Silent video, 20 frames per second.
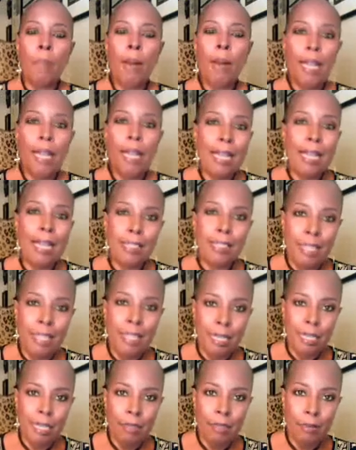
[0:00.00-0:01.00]
by
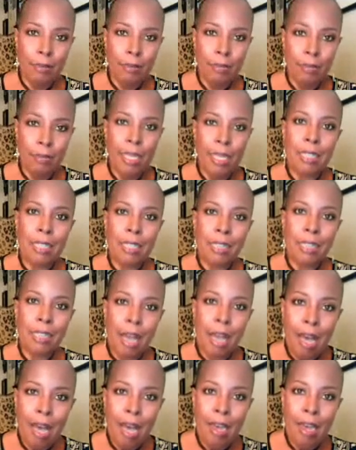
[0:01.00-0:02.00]
accident because
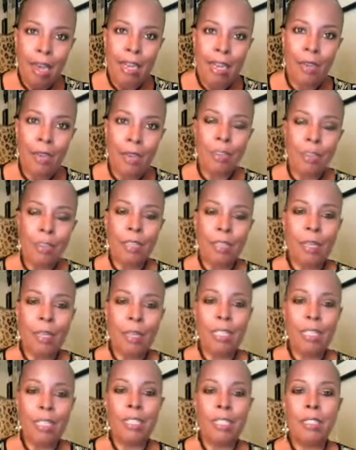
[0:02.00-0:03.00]
I was
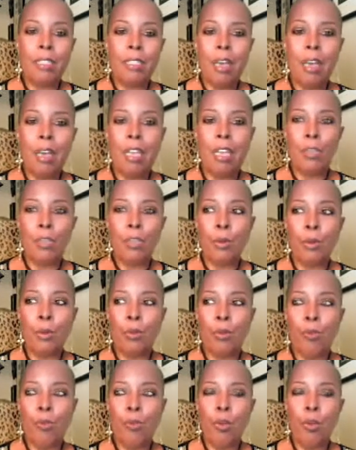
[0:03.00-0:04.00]
admitted into the
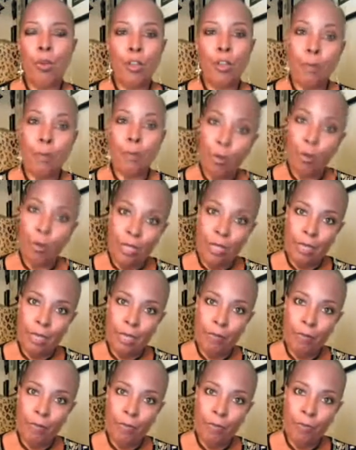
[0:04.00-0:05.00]
hospital for
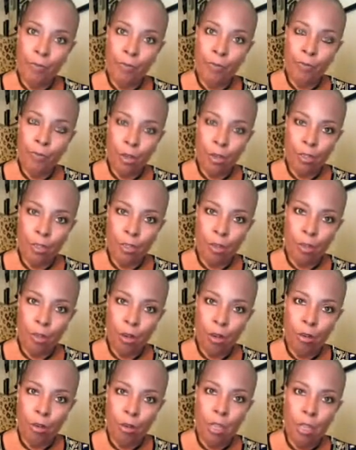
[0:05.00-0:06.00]
pneumonia, first of
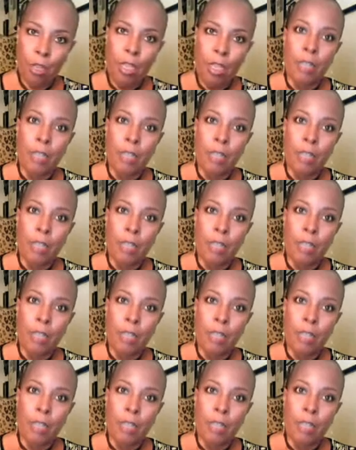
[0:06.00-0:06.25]
all.